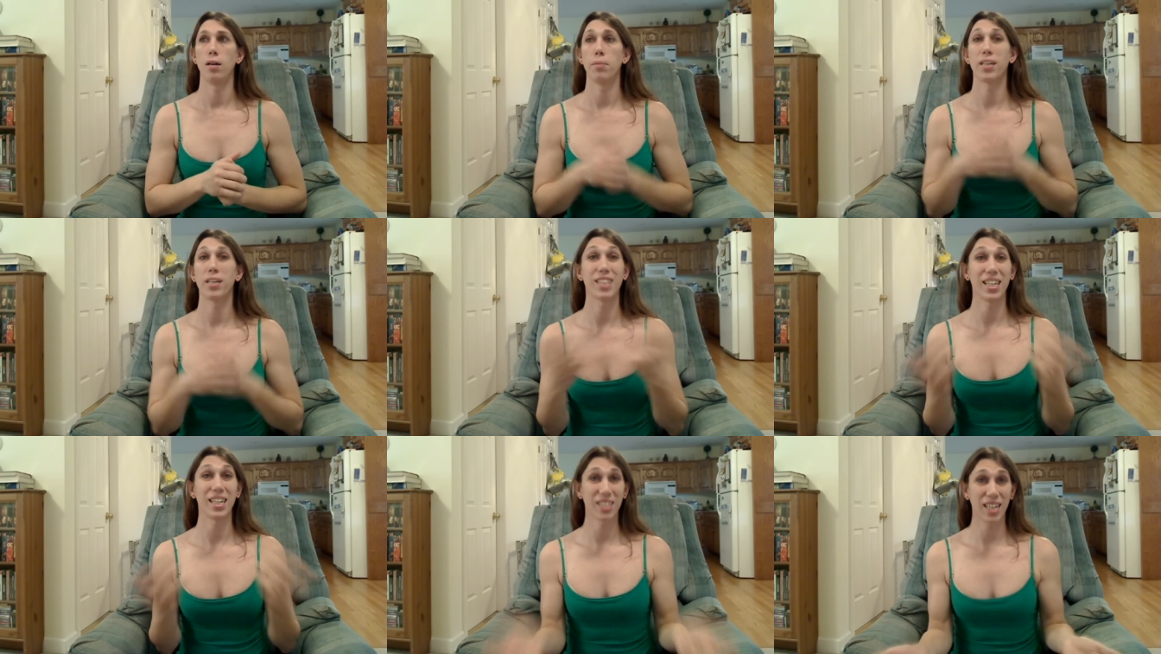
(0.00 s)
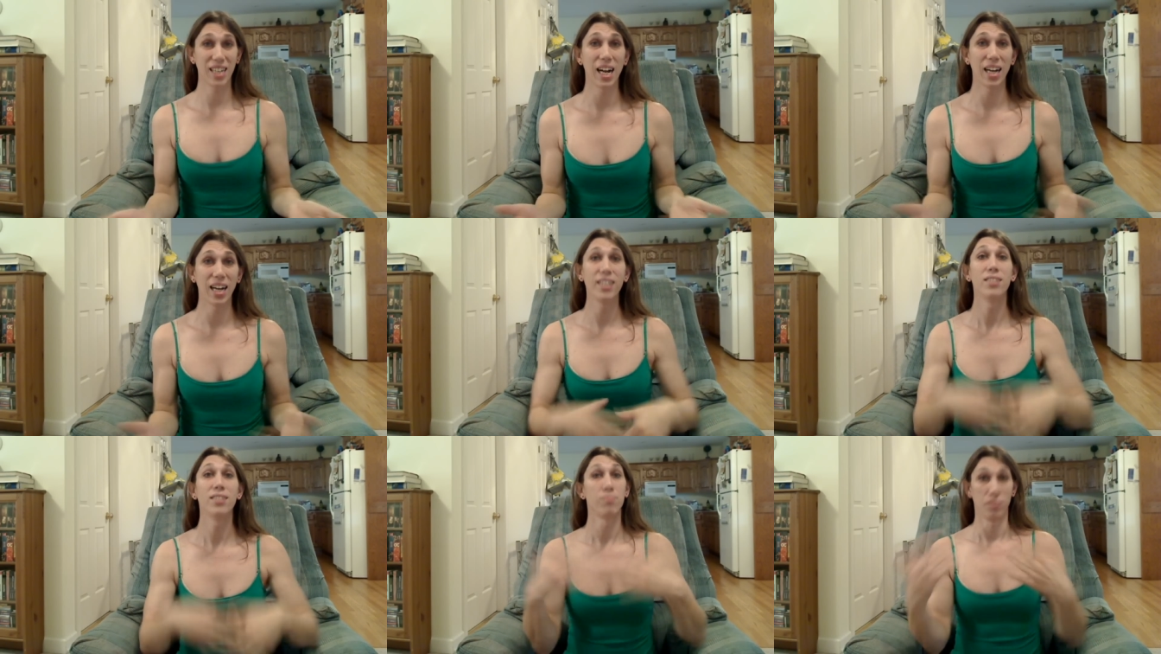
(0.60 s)
Because as a
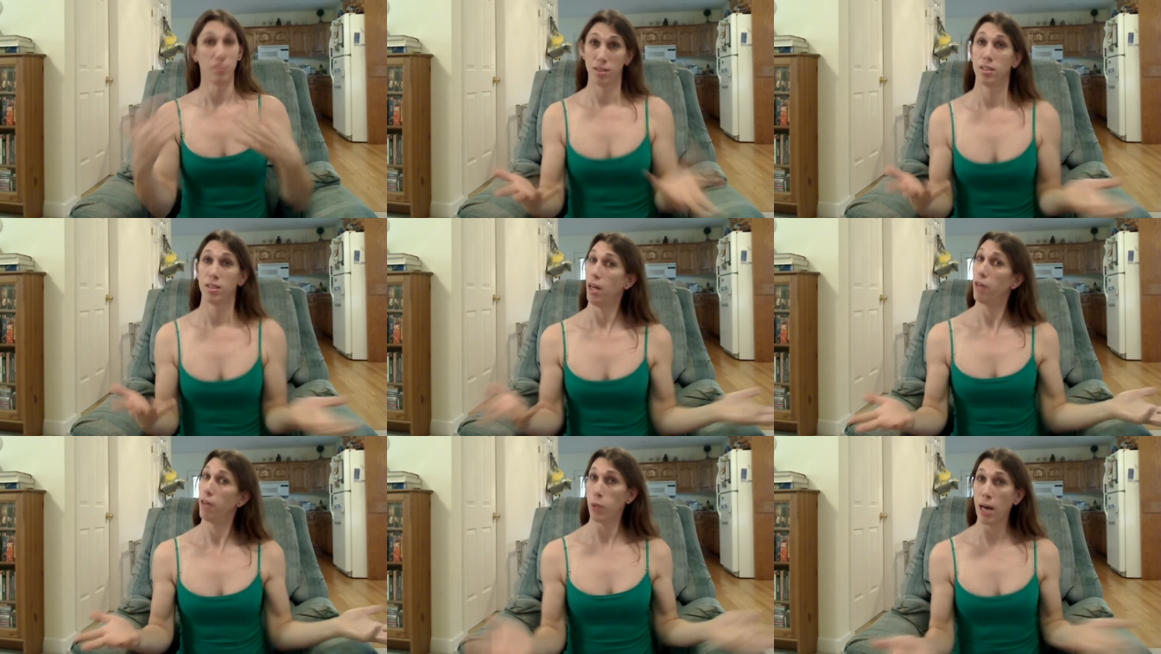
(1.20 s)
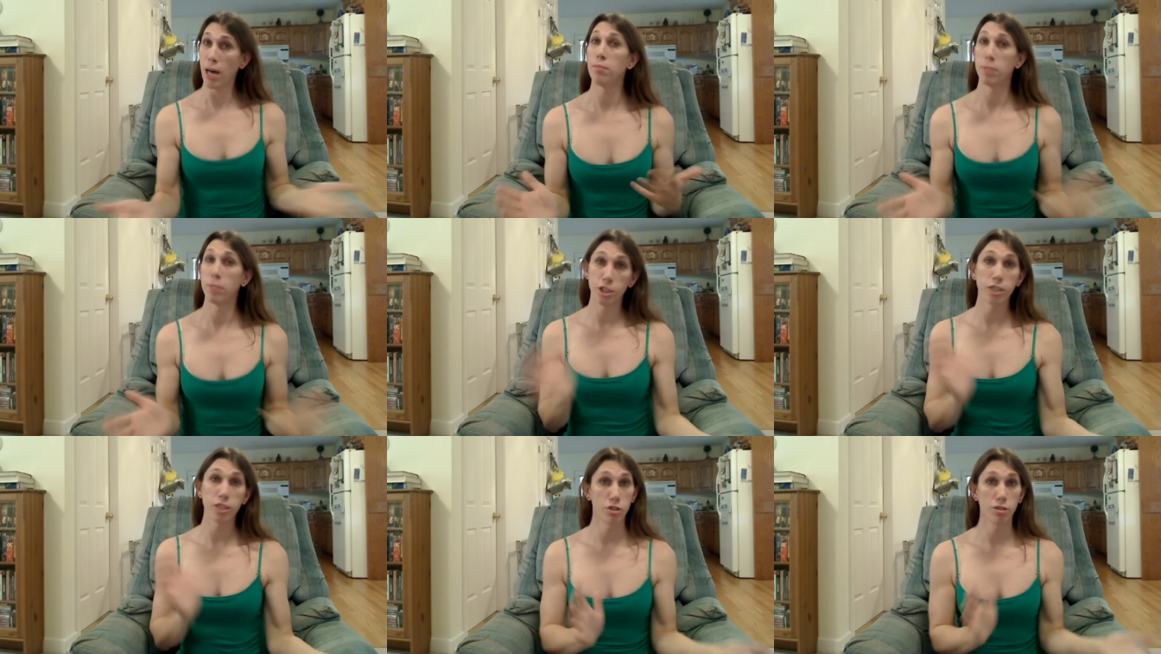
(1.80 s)
guy, you have it
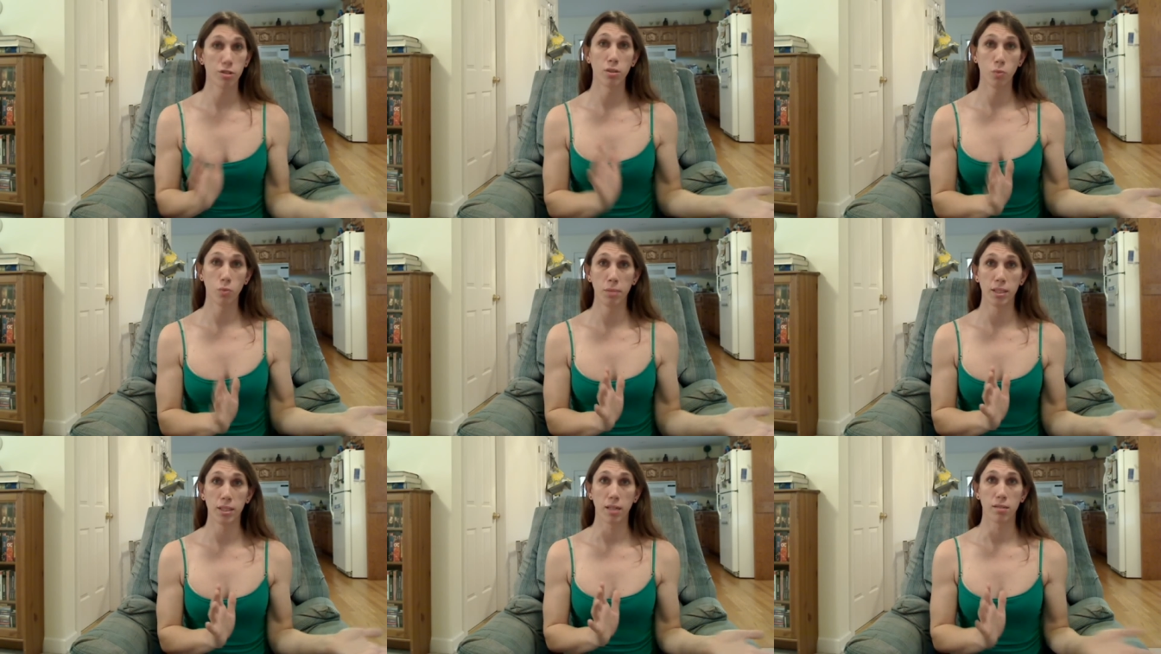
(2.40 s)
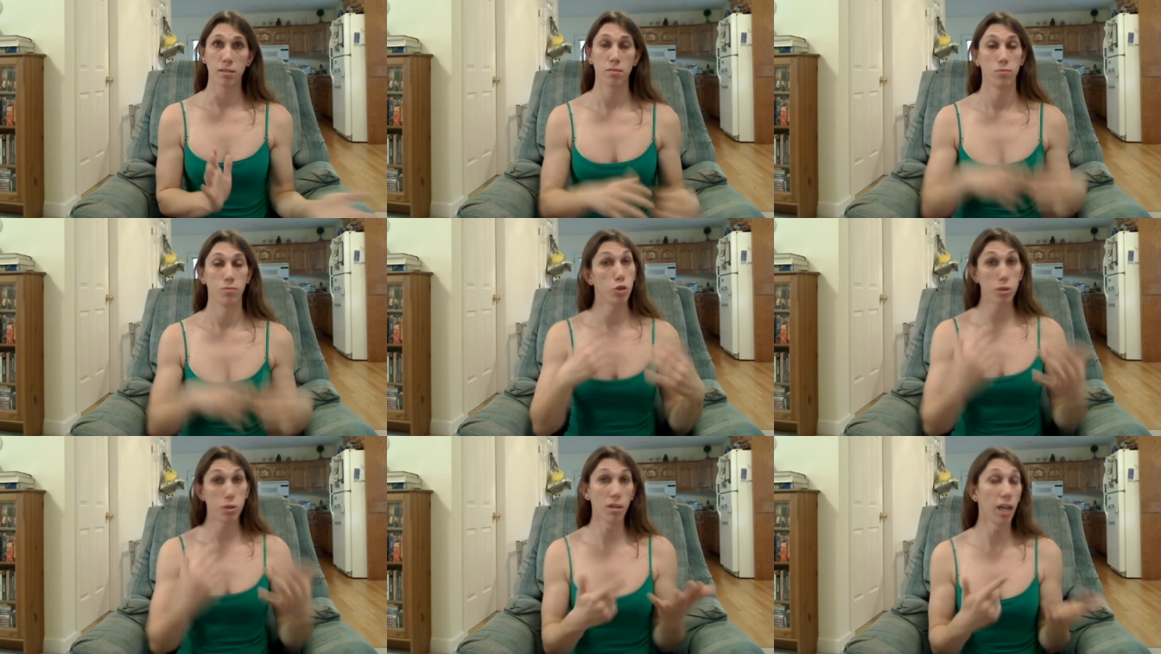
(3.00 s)
much easier than a woman does.
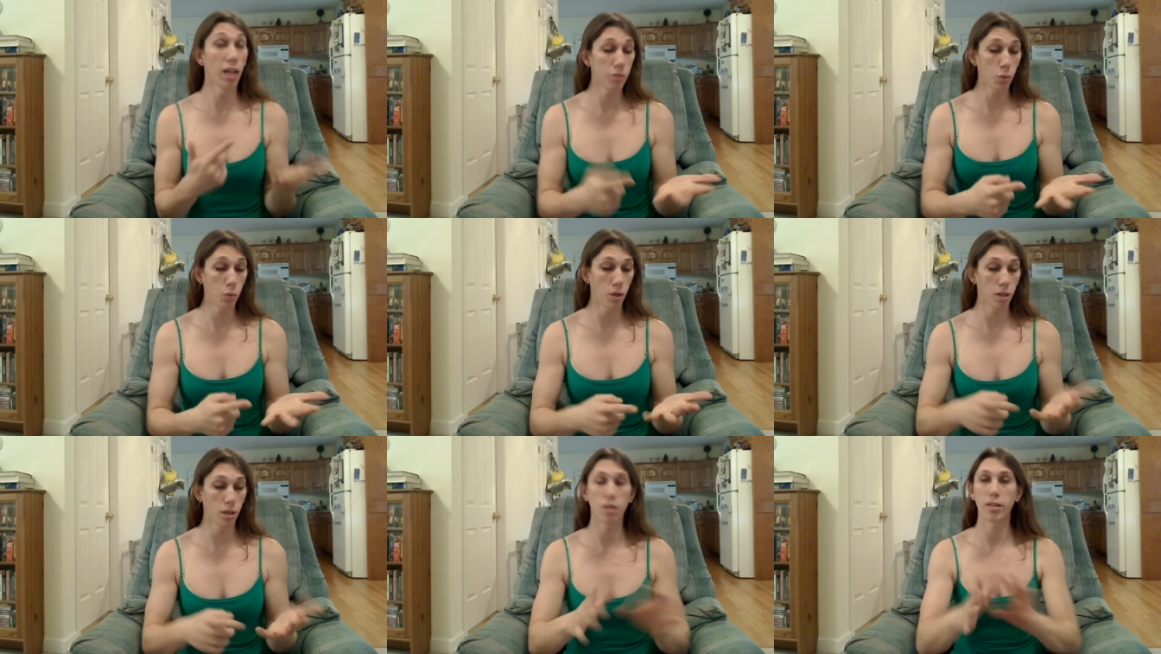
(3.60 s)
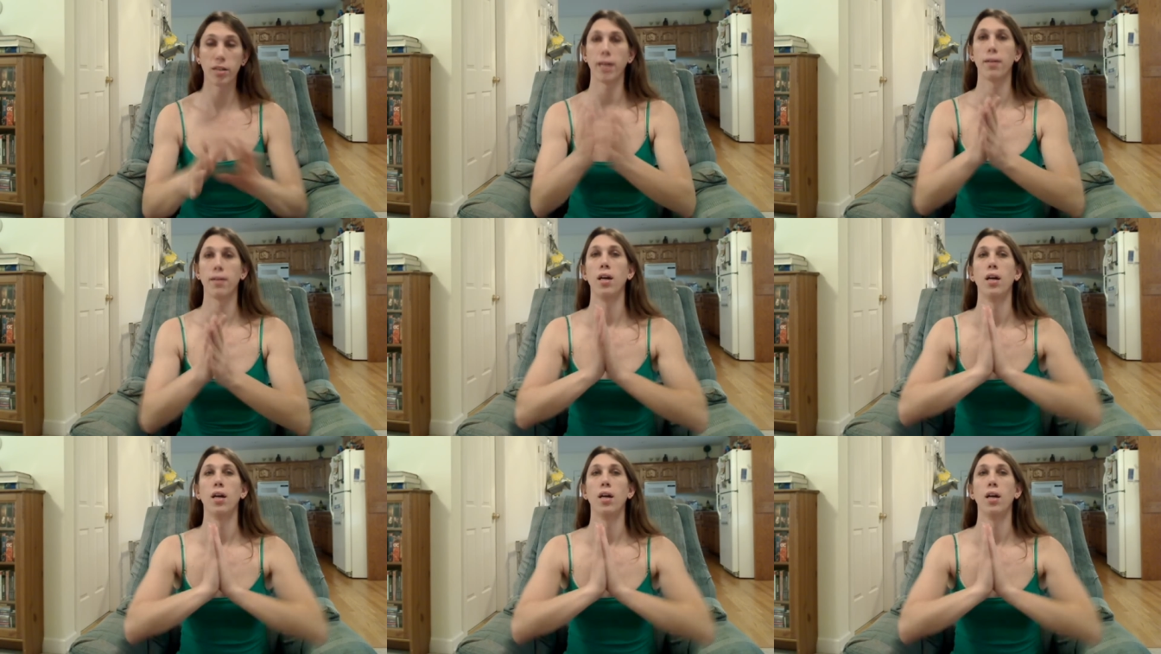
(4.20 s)
You still have to work. Okay.